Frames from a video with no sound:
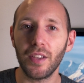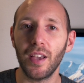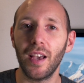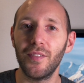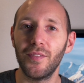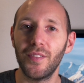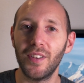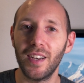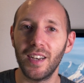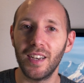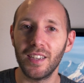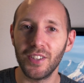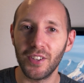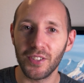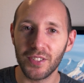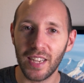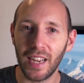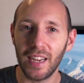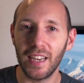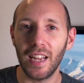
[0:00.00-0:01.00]
that you have
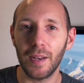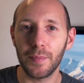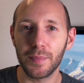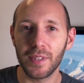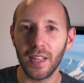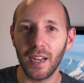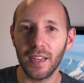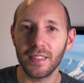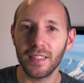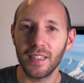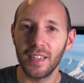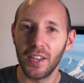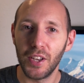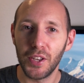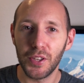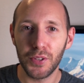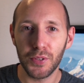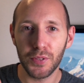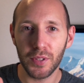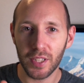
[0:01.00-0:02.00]
your time lapse done,
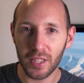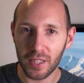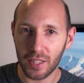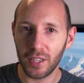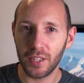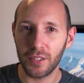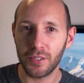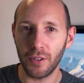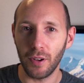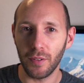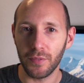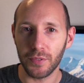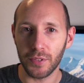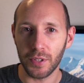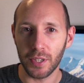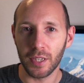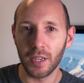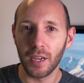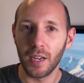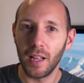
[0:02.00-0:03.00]
you need three
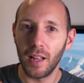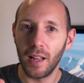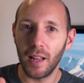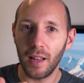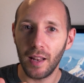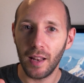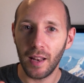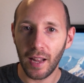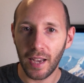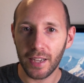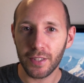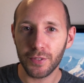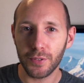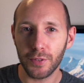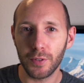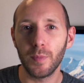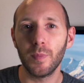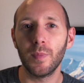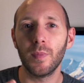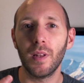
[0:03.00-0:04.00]
software:
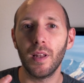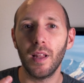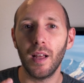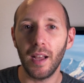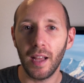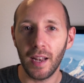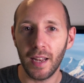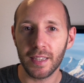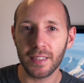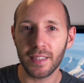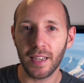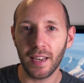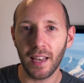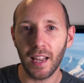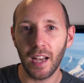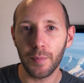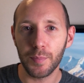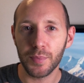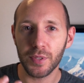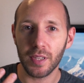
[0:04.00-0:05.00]
Lightroom,
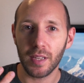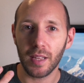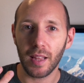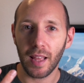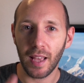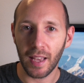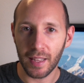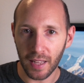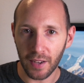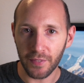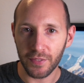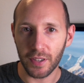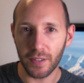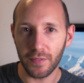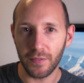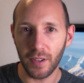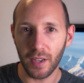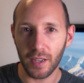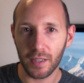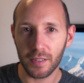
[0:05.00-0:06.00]
LRTimelapse, and After
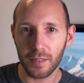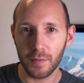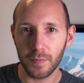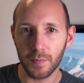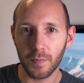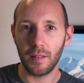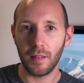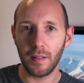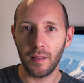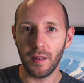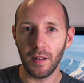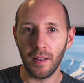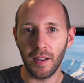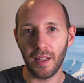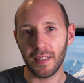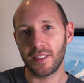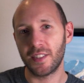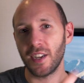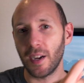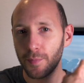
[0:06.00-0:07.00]
Effects.
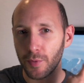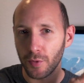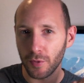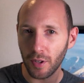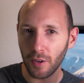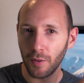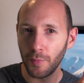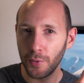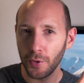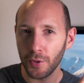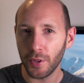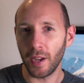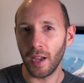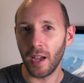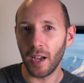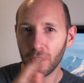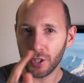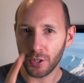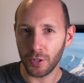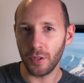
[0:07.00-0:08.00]
Let's jump to the computer,
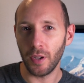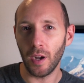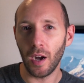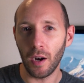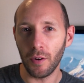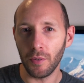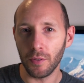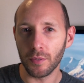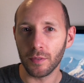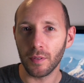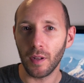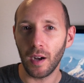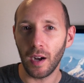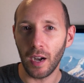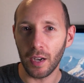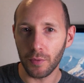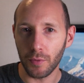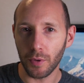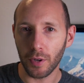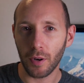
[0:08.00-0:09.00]
I'll show you how
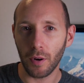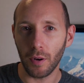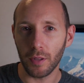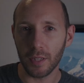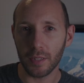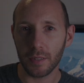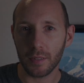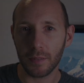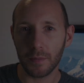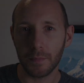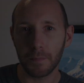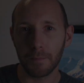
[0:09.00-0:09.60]
I work on it.